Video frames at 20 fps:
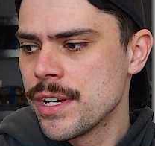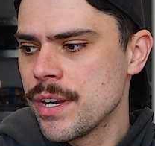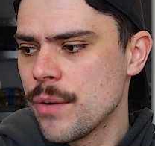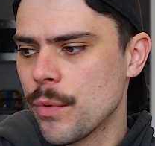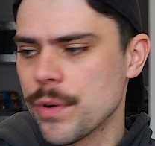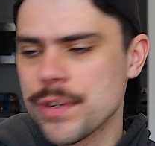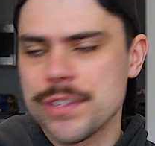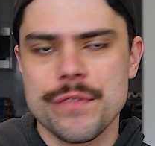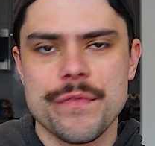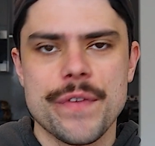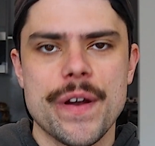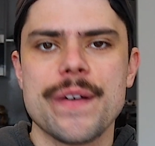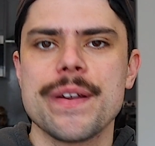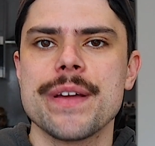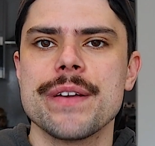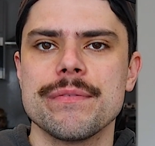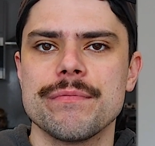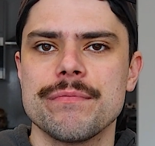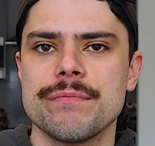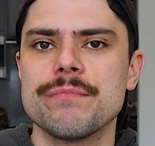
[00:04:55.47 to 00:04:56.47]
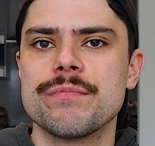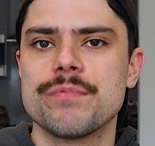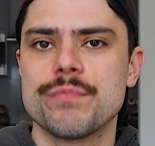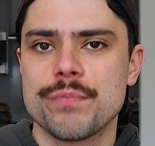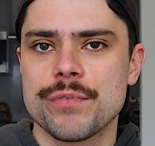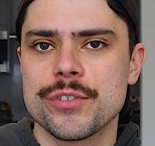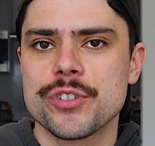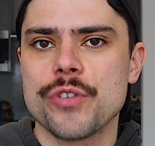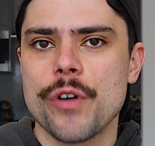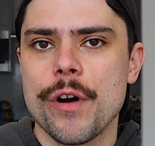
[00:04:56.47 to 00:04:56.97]
what is a very
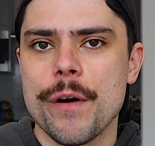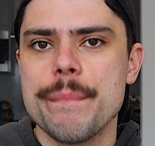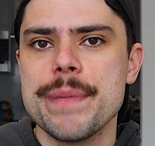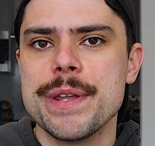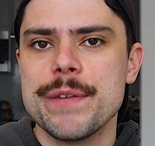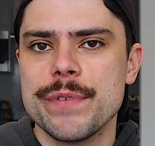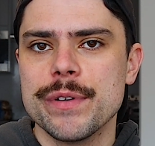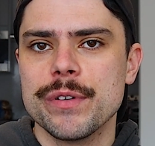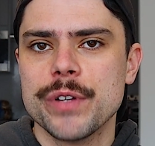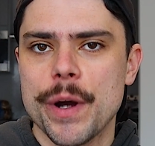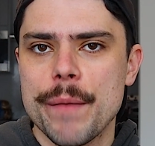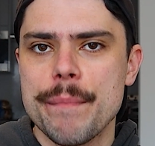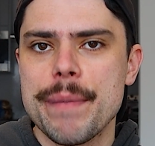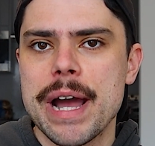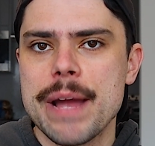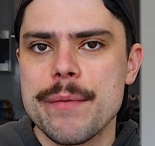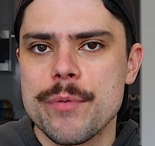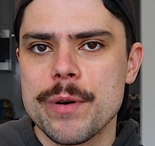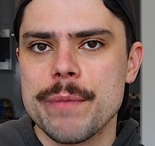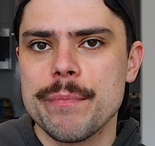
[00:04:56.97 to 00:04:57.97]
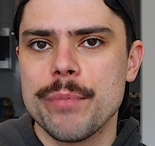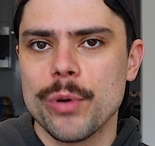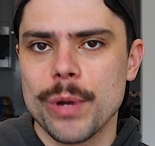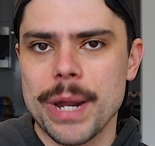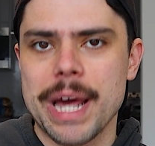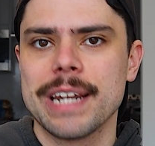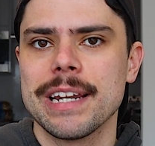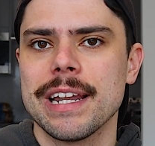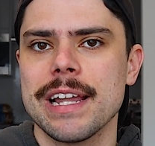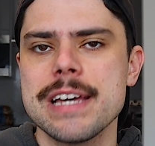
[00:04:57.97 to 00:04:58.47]
strong midfield on paper in Port
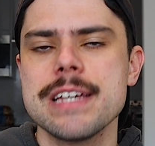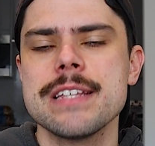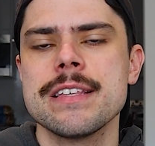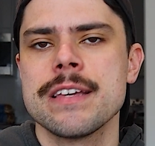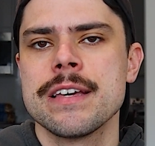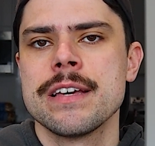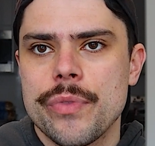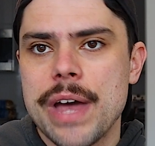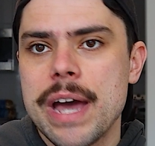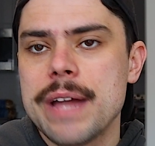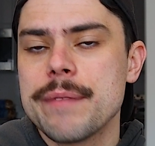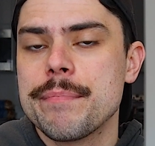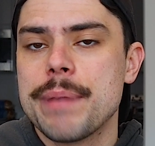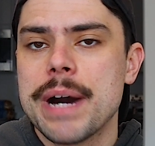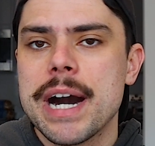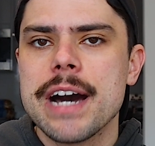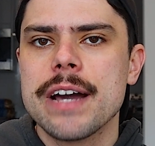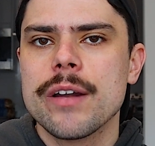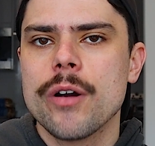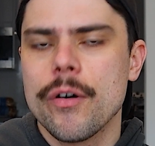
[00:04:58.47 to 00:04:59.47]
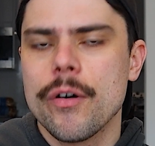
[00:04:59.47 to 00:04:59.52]
Adelaide. That part